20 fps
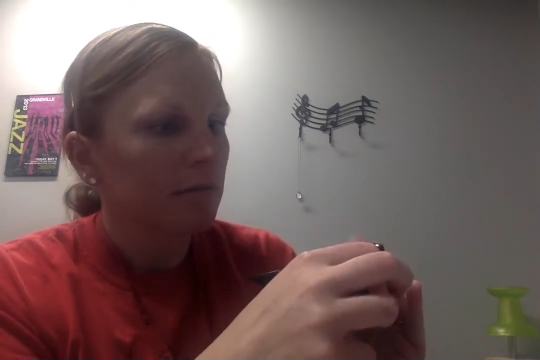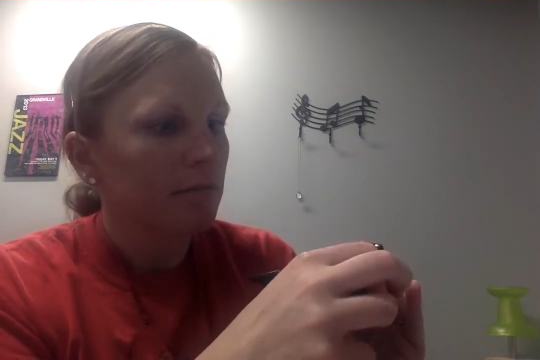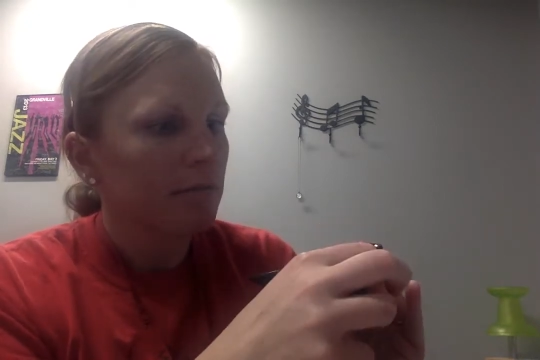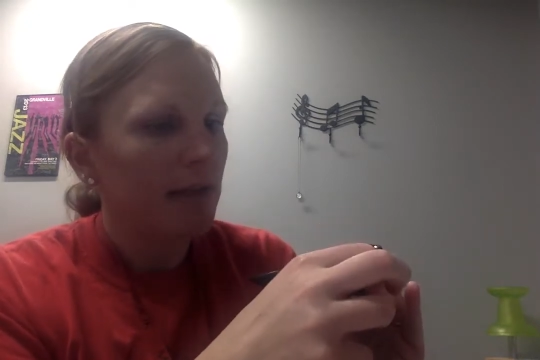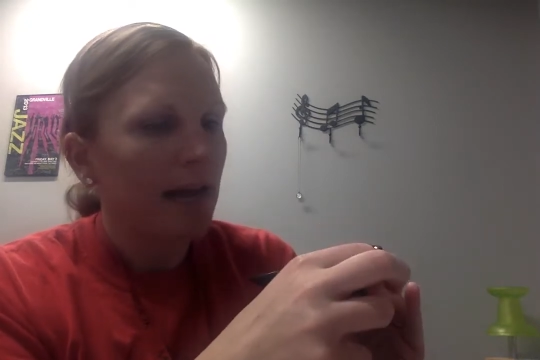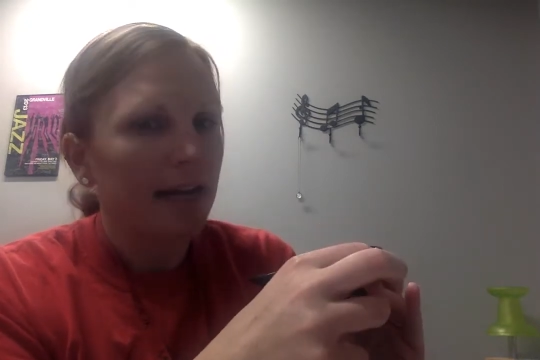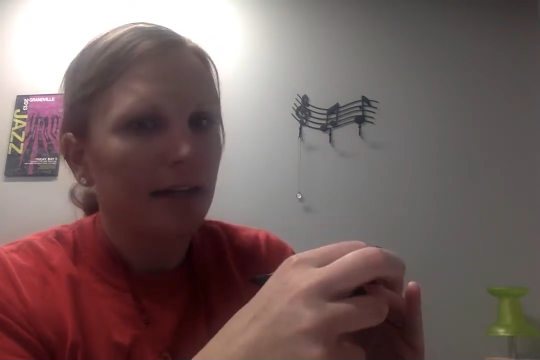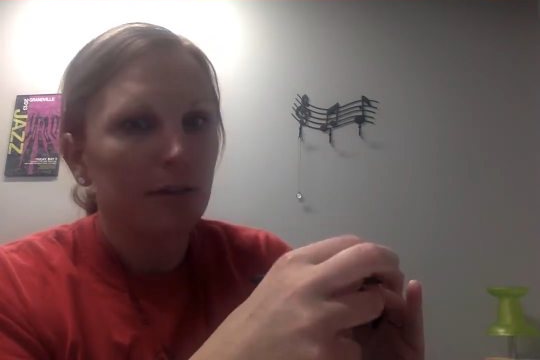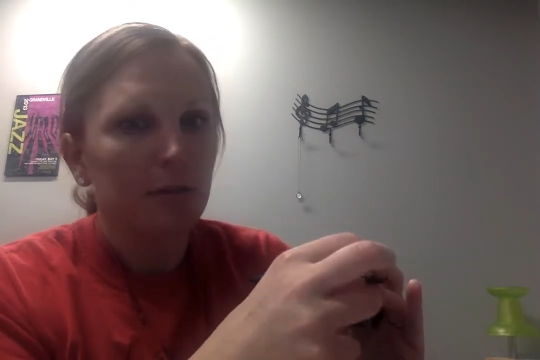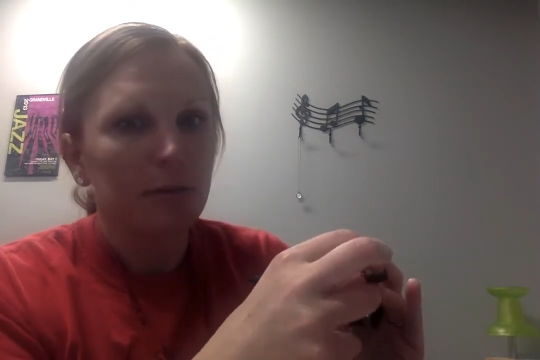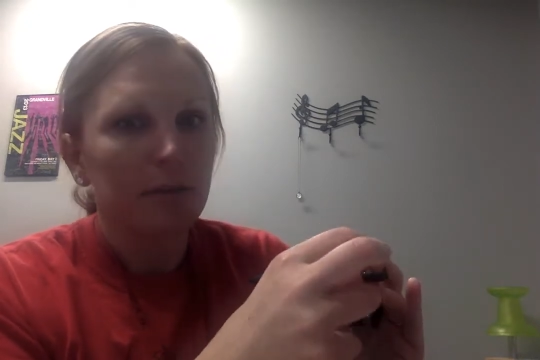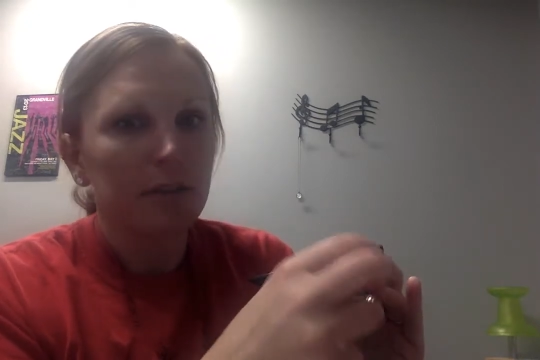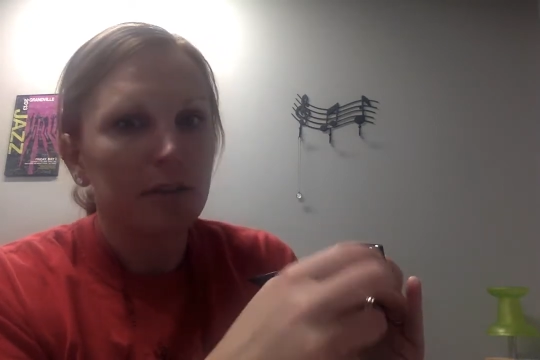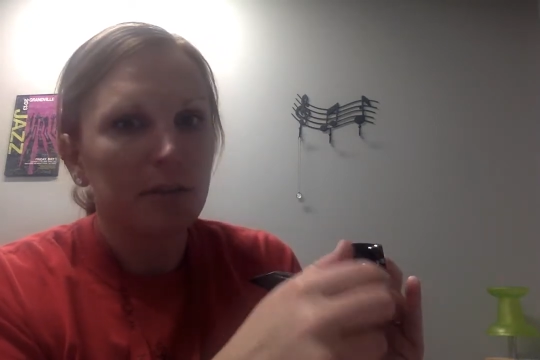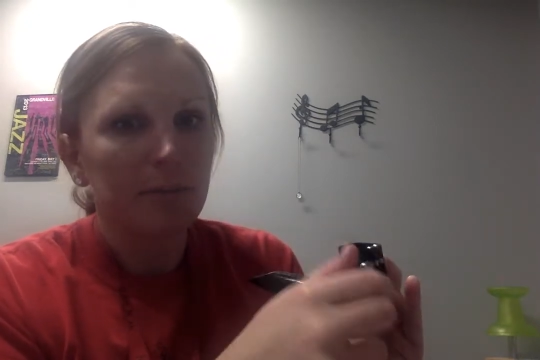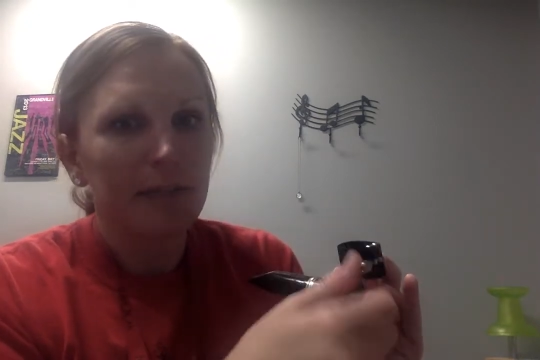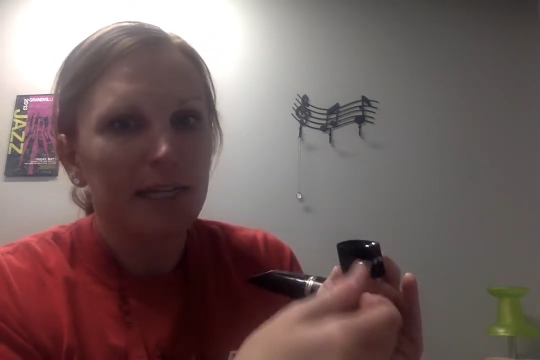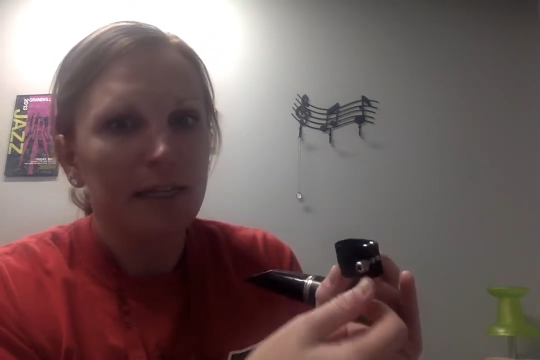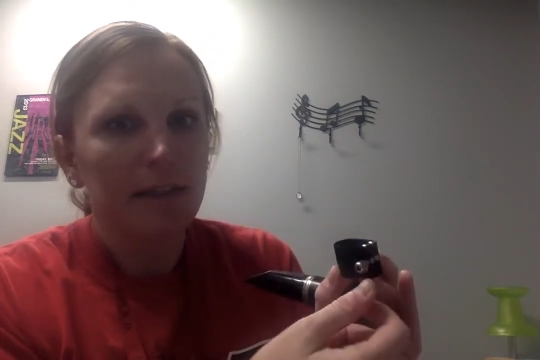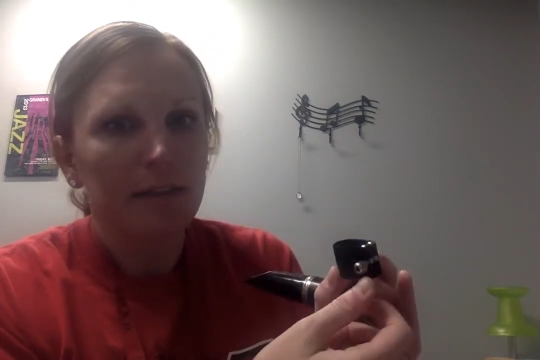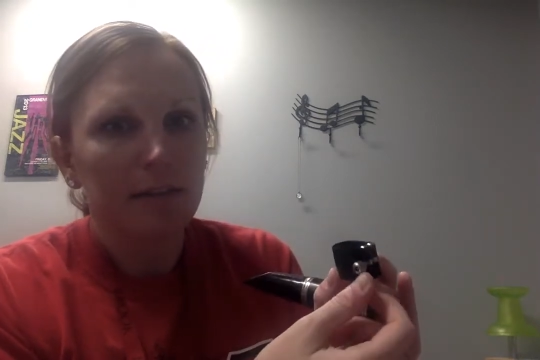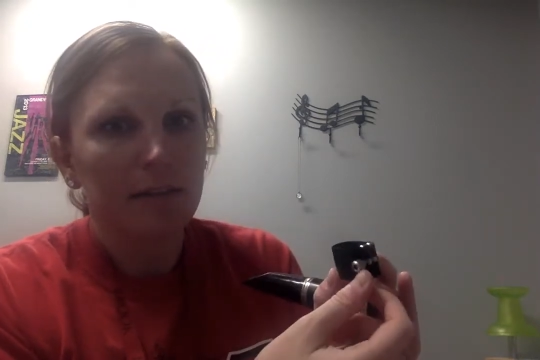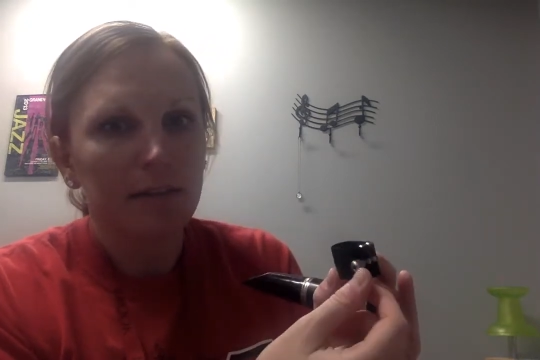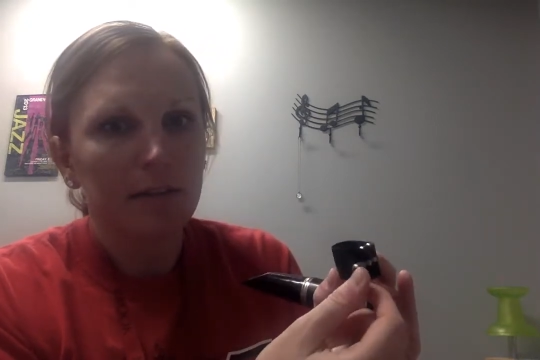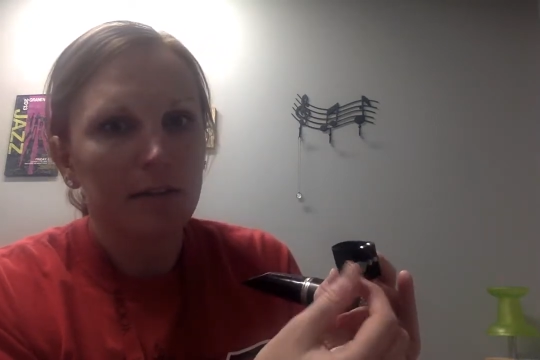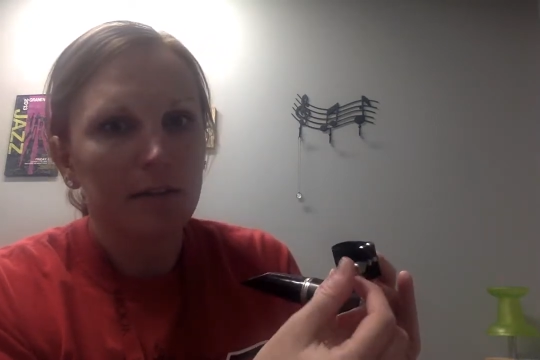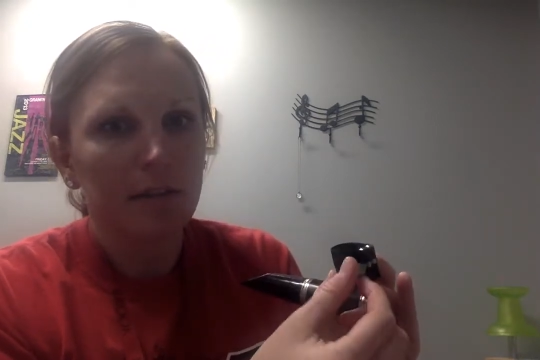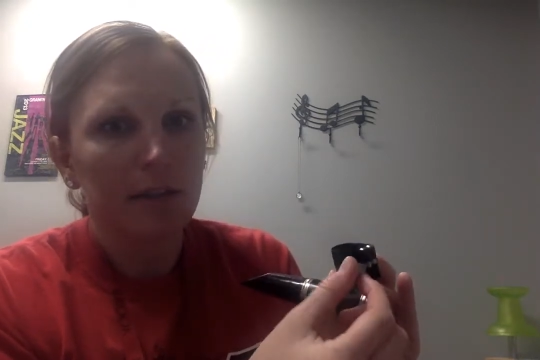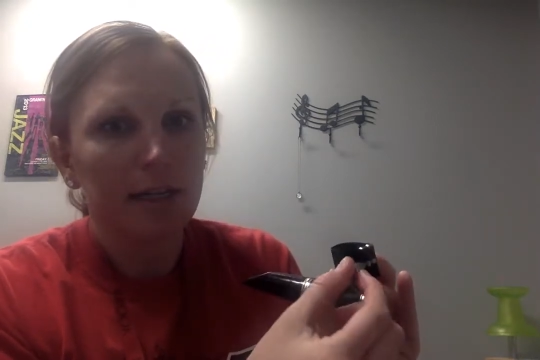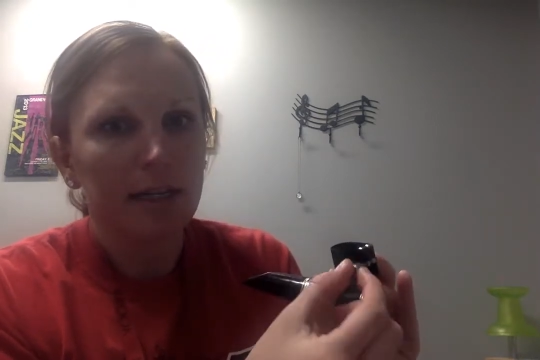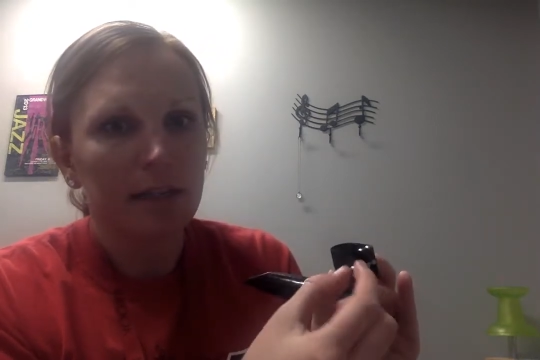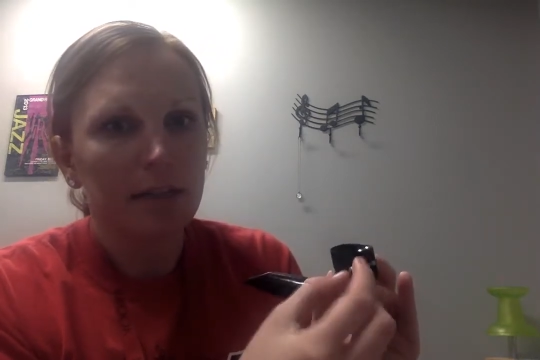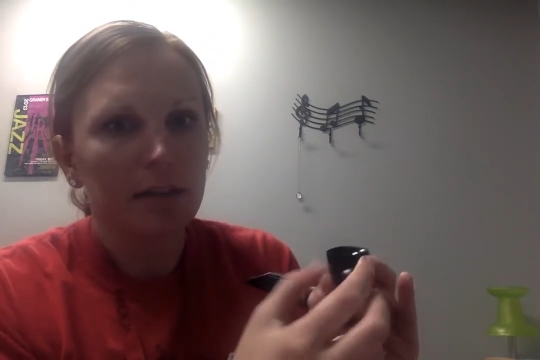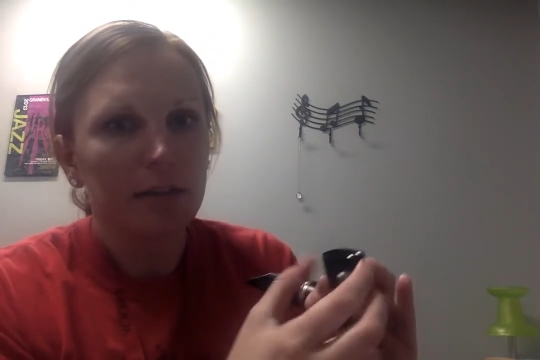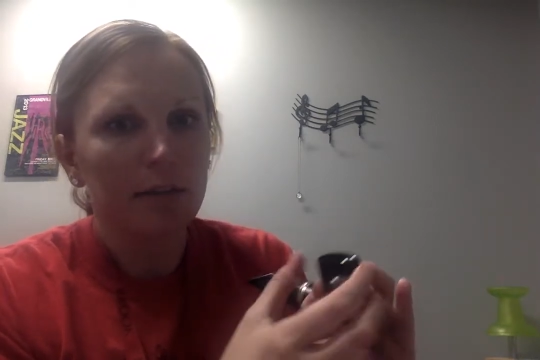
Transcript: back towards me so that it